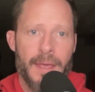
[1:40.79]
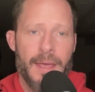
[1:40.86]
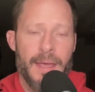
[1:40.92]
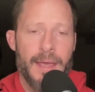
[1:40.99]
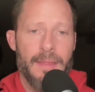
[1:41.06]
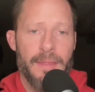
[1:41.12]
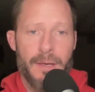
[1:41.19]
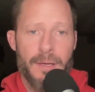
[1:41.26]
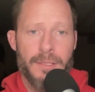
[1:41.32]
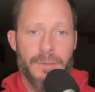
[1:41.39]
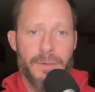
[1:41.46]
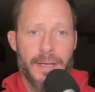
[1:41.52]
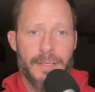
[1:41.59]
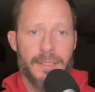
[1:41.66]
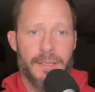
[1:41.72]
and those
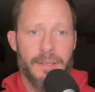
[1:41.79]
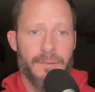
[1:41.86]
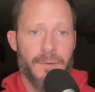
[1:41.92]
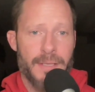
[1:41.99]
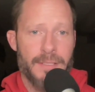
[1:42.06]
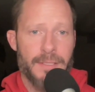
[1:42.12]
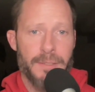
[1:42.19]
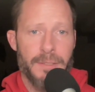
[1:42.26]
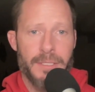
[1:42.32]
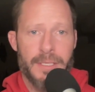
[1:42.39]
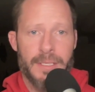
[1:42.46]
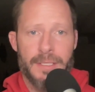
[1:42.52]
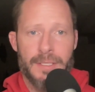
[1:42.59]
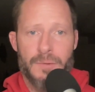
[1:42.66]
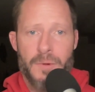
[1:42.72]
re-
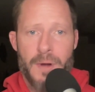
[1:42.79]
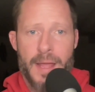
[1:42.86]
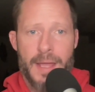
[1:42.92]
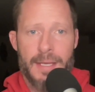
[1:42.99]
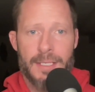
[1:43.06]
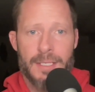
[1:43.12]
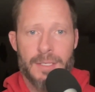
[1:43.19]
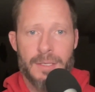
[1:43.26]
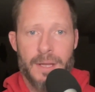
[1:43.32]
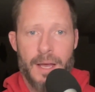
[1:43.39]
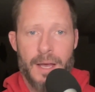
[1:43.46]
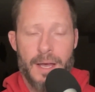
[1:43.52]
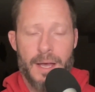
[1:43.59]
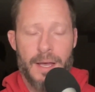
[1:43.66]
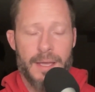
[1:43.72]
resolutions range
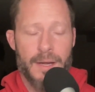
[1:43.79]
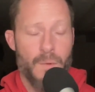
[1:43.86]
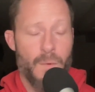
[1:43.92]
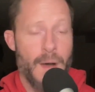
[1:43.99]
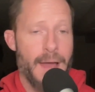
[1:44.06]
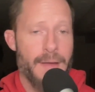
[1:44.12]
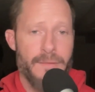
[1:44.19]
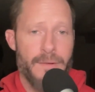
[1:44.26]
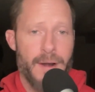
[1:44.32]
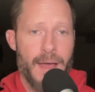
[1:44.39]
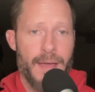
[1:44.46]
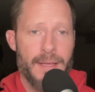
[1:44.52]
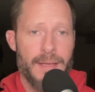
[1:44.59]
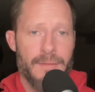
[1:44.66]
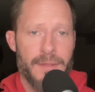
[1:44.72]
uh, in a wide
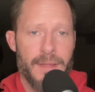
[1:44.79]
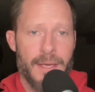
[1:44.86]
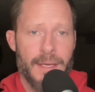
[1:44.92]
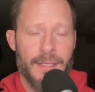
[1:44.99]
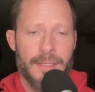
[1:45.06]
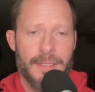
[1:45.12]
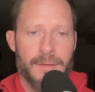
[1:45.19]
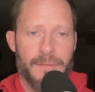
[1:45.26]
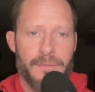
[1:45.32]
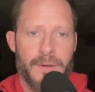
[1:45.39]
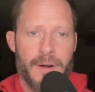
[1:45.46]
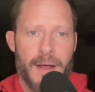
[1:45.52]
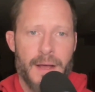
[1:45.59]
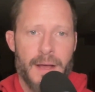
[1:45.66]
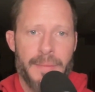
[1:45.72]
variety of things
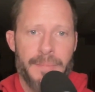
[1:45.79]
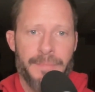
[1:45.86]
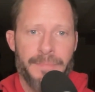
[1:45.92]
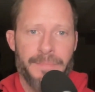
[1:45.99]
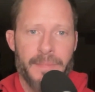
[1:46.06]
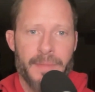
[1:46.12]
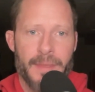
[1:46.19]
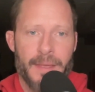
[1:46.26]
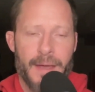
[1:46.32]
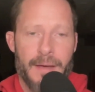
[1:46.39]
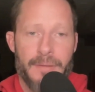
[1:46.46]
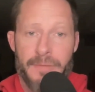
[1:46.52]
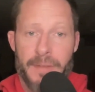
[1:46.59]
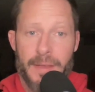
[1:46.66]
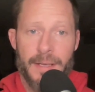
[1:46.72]
from uh,
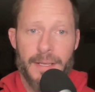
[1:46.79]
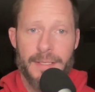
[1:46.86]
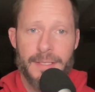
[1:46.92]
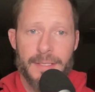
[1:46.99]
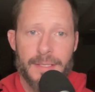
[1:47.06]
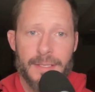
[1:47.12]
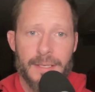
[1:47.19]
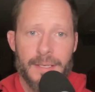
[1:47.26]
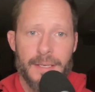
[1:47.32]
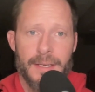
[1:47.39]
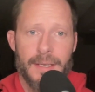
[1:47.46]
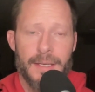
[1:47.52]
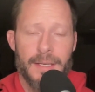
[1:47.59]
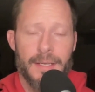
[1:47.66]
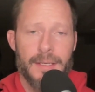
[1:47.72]
fitness
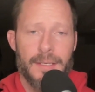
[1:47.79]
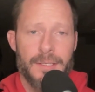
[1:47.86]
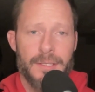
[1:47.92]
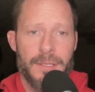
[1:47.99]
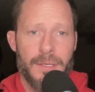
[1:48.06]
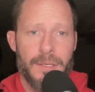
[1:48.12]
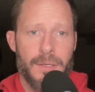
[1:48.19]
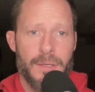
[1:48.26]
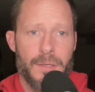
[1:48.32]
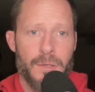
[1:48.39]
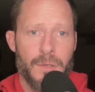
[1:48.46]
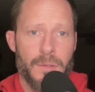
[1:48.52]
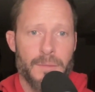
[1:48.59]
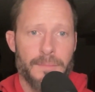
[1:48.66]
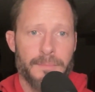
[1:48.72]

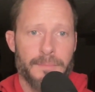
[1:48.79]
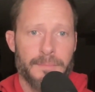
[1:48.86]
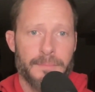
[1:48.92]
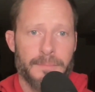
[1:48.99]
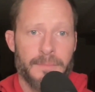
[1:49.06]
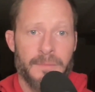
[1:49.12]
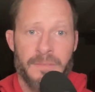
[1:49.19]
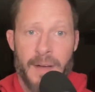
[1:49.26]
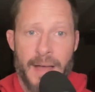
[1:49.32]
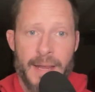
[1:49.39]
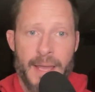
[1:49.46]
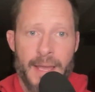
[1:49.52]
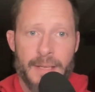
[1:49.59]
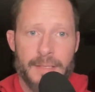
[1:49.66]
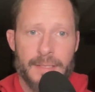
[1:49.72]
to
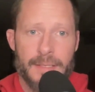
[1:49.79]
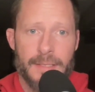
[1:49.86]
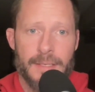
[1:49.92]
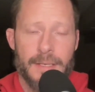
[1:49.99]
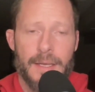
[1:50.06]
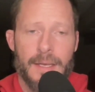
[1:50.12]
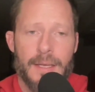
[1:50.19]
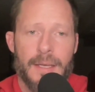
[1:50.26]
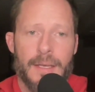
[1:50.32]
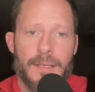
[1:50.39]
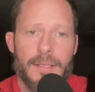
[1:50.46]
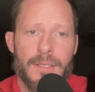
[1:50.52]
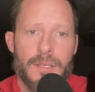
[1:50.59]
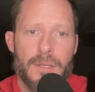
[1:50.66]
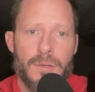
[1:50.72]
finance
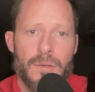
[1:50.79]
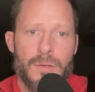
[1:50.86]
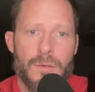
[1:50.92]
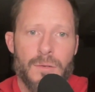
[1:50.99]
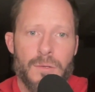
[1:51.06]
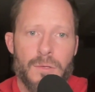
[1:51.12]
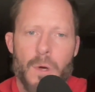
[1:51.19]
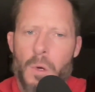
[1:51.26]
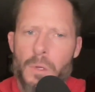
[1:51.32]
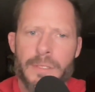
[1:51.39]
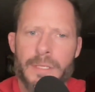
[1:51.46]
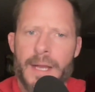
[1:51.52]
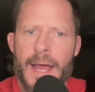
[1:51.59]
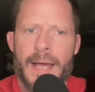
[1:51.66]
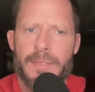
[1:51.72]
to goals
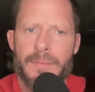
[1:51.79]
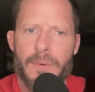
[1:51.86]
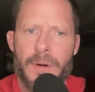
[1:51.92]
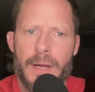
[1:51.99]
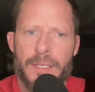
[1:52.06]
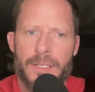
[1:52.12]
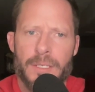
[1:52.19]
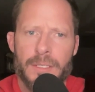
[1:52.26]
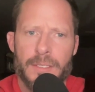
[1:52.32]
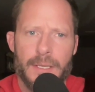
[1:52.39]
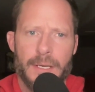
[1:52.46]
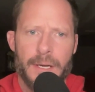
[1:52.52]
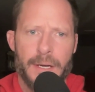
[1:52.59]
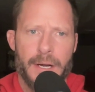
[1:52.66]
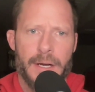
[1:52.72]
and aspirations in
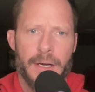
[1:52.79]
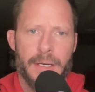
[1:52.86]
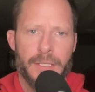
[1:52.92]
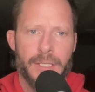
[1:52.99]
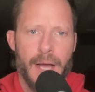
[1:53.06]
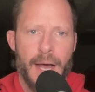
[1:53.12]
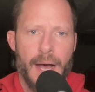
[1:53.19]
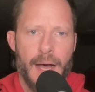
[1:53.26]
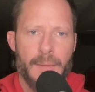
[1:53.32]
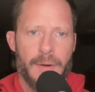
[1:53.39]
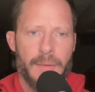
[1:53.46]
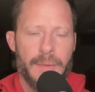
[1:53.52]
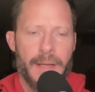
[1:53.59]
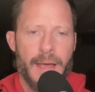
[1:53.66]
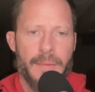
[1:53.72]
your current job or
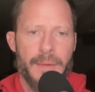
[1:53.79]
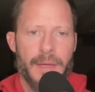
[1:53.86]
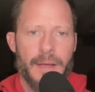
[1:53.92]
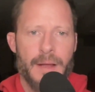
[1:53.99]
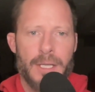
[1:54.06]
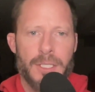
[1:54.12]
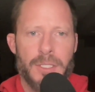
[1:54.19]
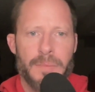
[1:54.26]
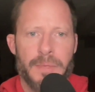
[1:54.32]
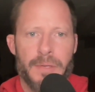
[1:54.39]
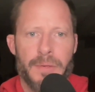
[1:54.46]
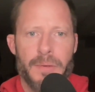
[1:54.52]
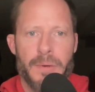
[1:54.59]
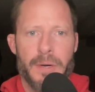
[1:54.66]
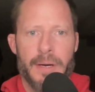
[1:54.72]
becoming an
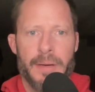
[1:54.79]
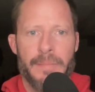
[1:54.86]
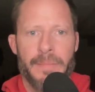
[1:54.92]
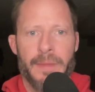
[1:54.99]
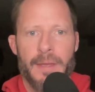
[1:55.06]
entrepreneur